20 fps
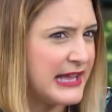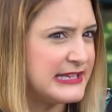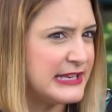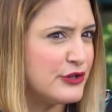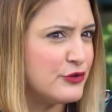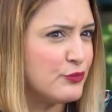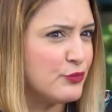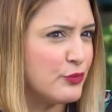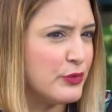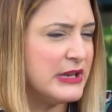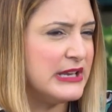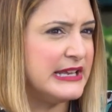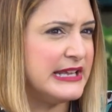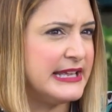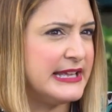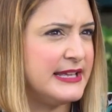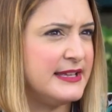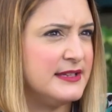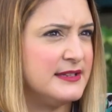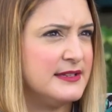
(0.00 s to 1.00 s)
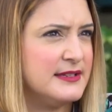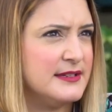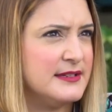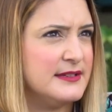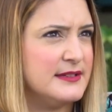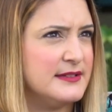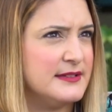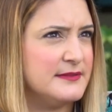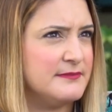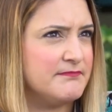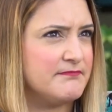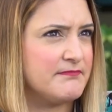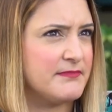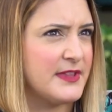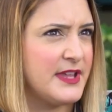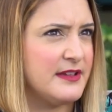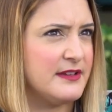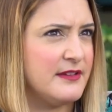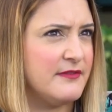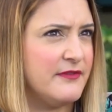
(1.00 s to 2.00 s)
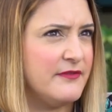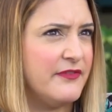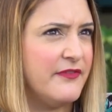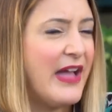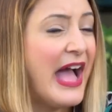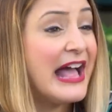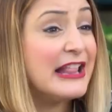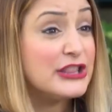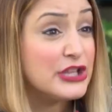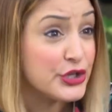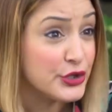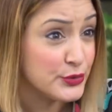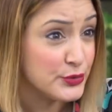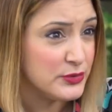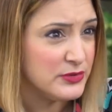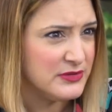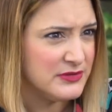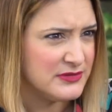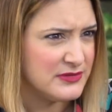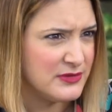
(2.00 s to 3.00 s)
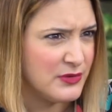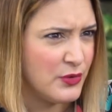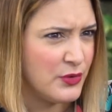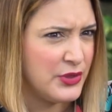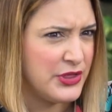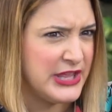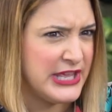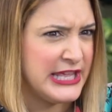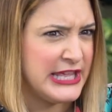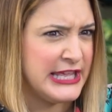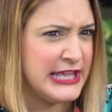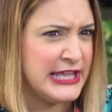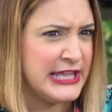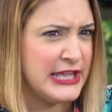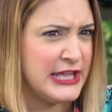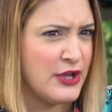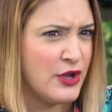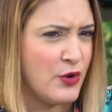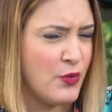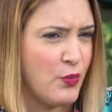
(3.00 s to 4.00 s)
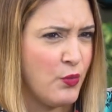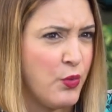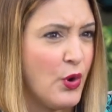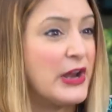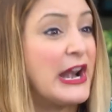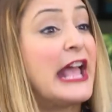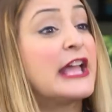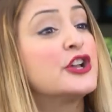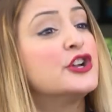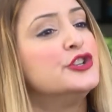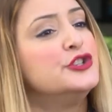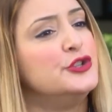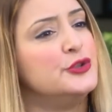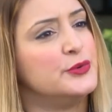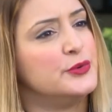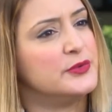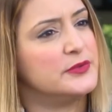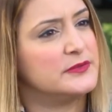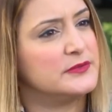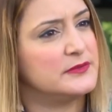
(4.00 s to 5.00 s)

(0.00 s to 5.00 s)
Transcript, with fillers: I didn't really value the what I could do.